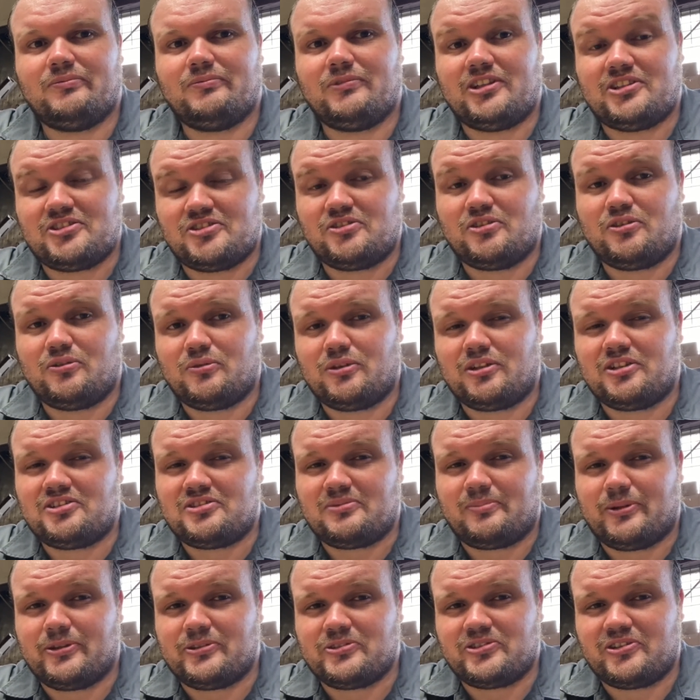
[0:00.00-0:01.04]
It's doing what it's
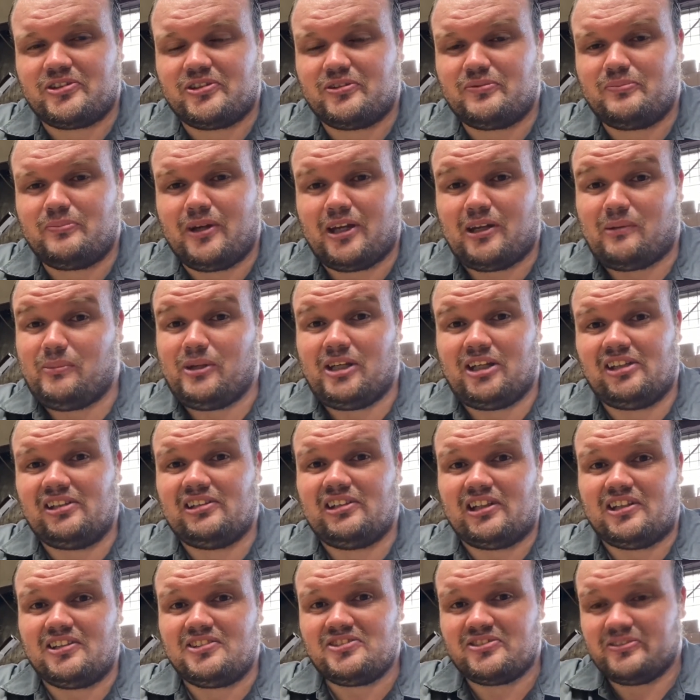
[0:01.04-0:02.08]
supposed to do, make me eat
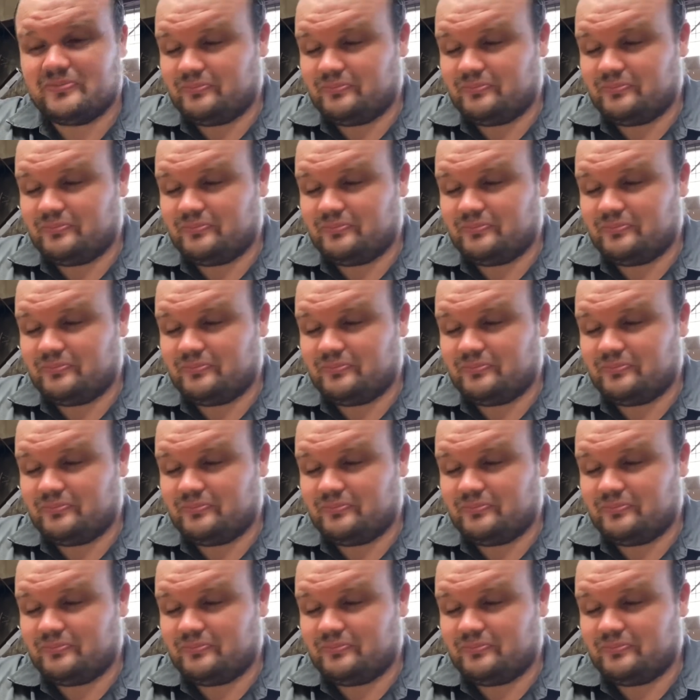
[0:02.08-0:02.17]
less.